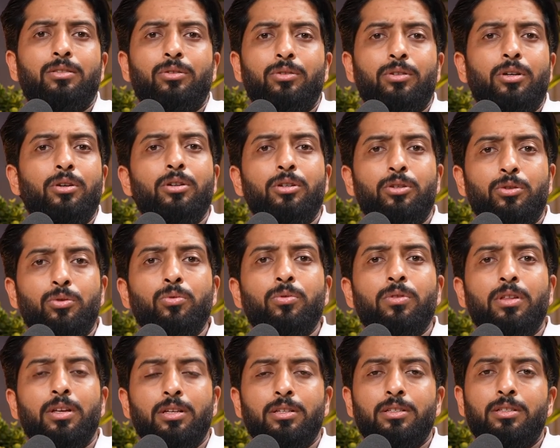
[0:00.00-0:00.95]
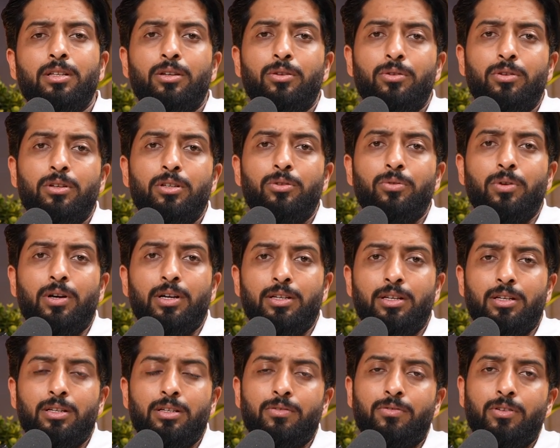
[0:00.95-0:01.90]
So there are only 2 things that you need to
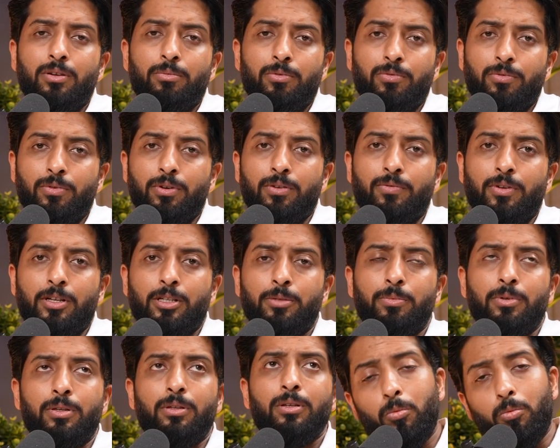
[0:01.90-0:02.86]
identify before investment.